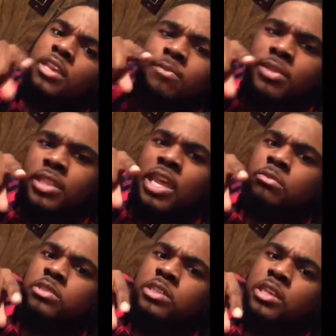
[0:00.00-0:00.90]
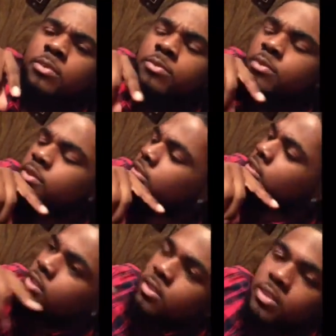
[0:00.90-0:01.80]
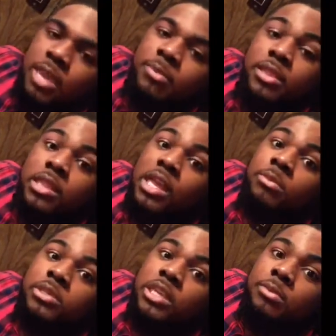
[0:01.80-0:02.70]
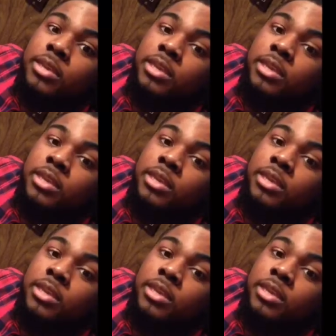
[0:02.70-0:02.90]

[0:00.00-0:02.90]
Give them a thumbs up. Give them a thumbs up,